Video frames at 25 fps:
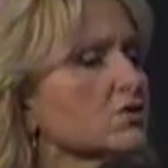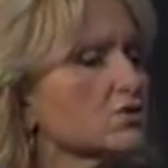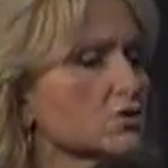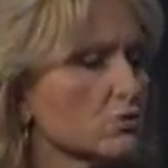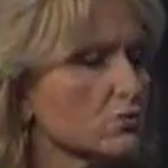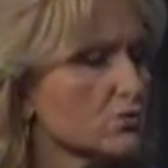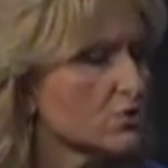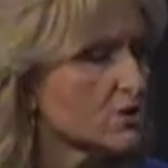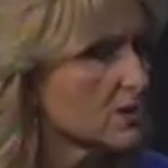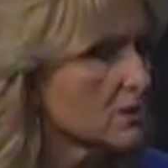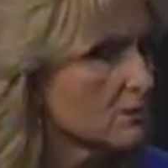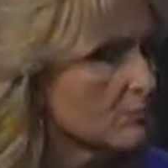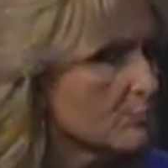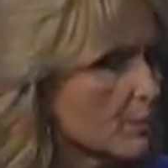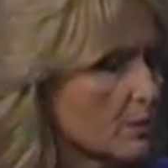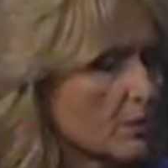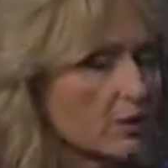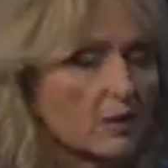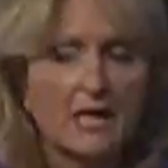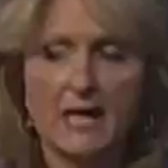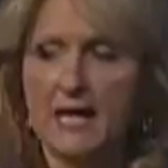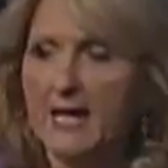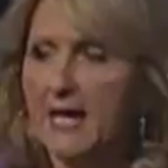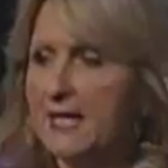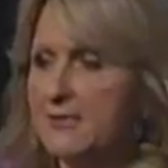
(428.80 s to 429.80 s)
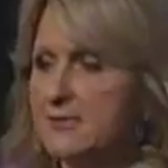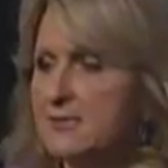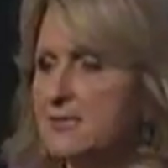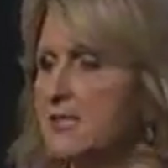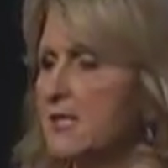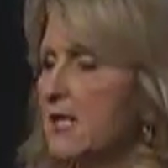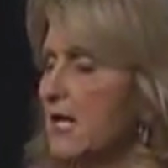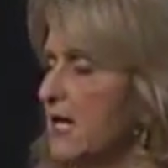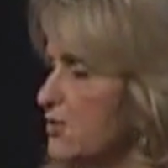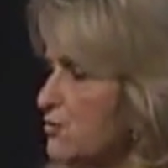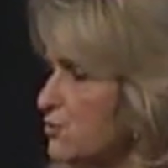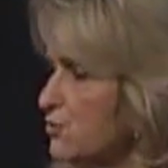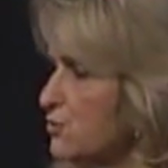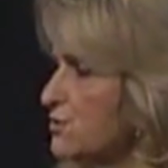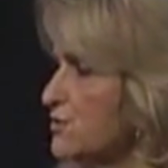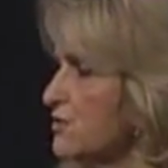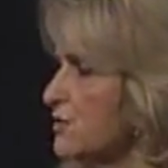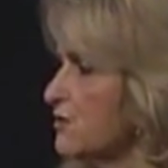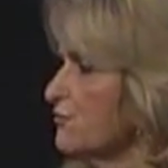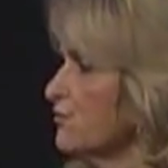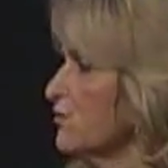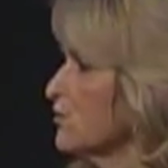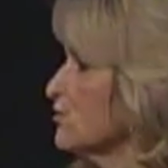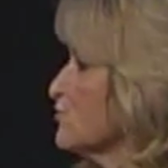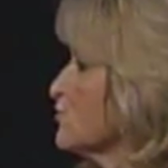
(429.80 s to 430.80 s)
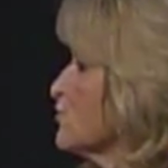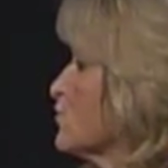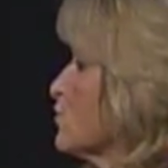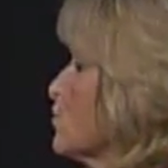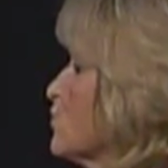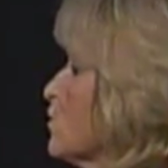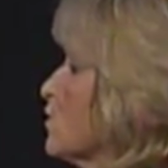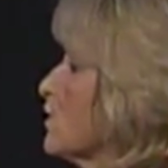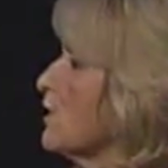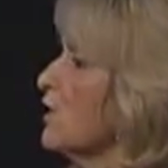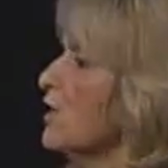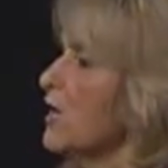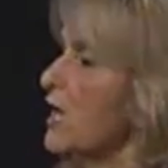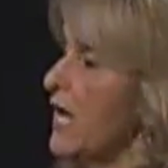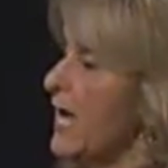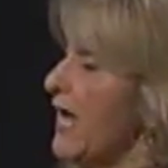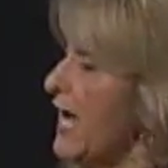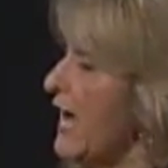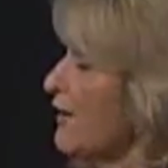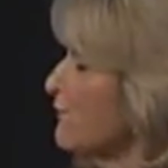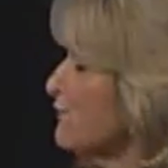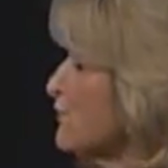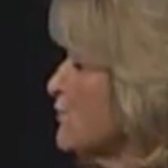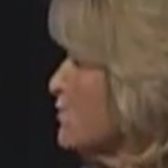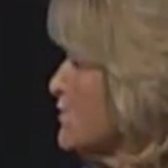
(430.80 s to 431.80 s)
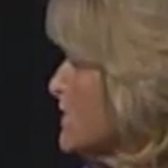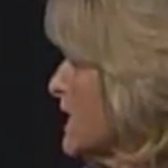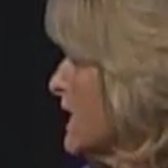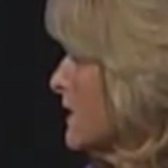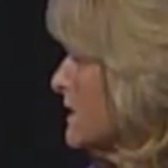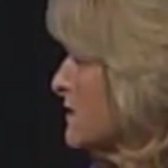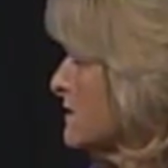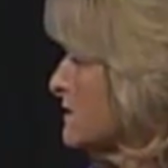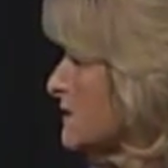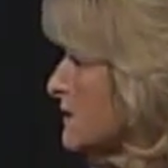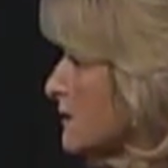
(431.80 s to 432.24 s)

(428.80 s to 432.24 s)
so simple as the entrance of your door. Have you taken